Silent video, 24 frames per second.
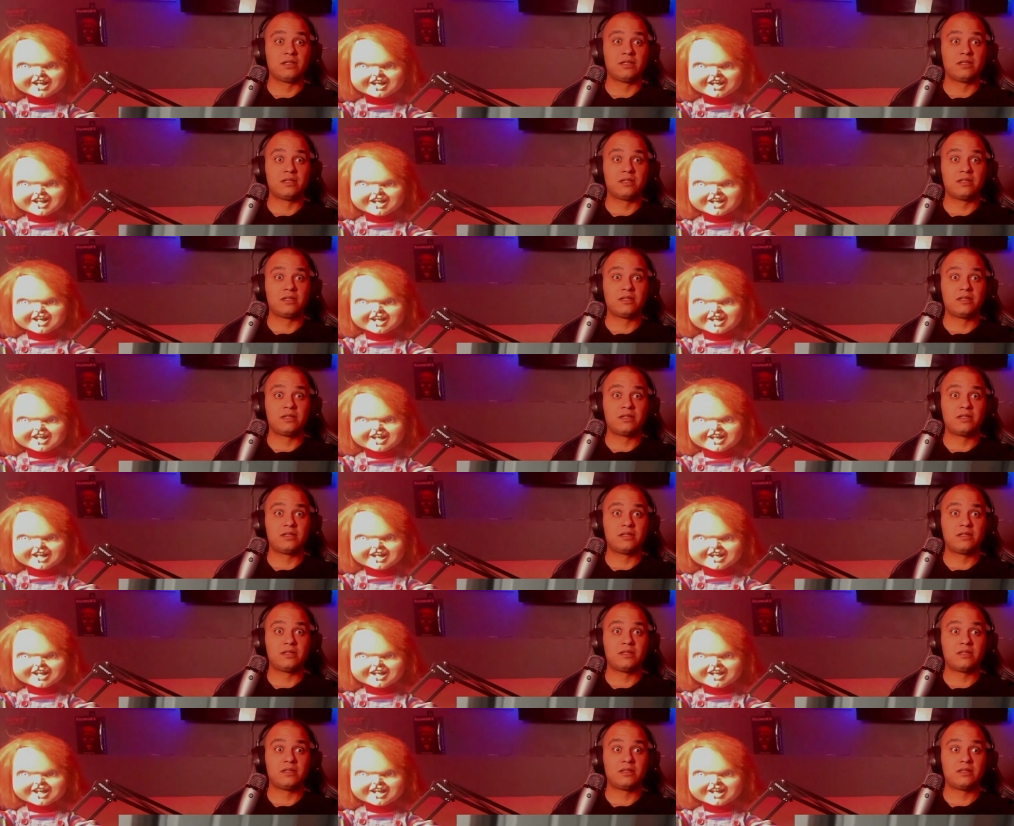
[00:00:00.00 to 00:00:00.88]

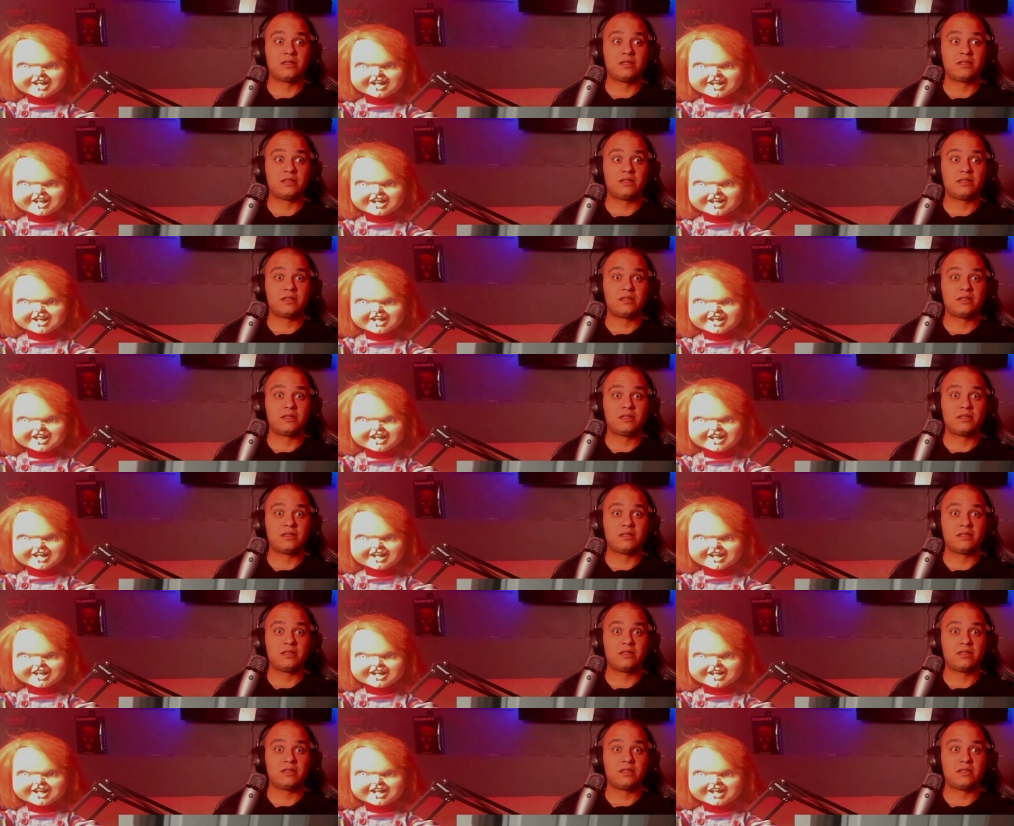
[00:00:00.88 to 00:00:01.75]

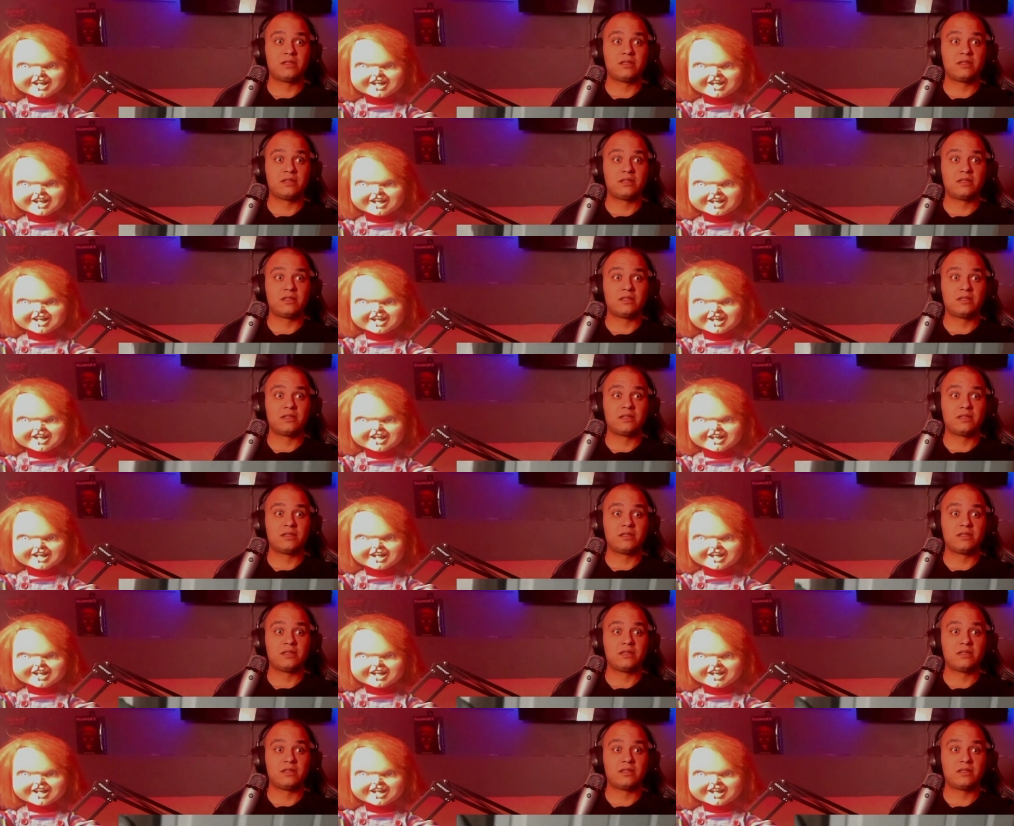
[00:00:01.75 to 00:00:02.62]

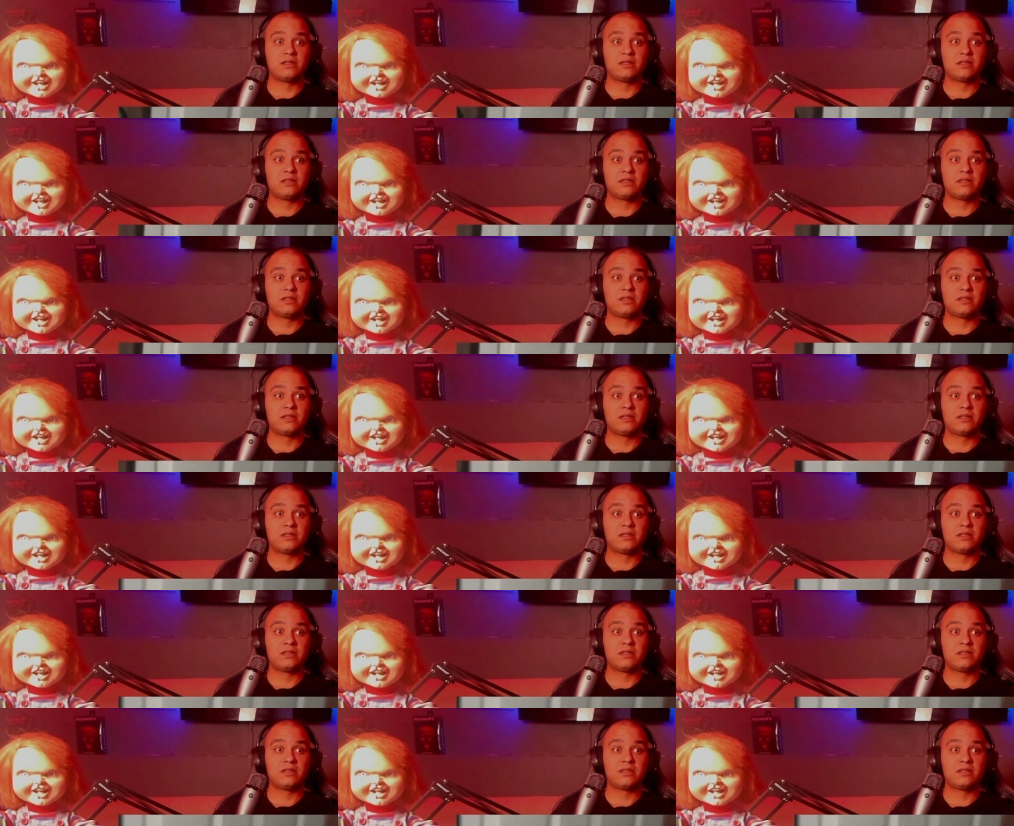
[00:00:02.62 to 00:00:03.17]
[no speech]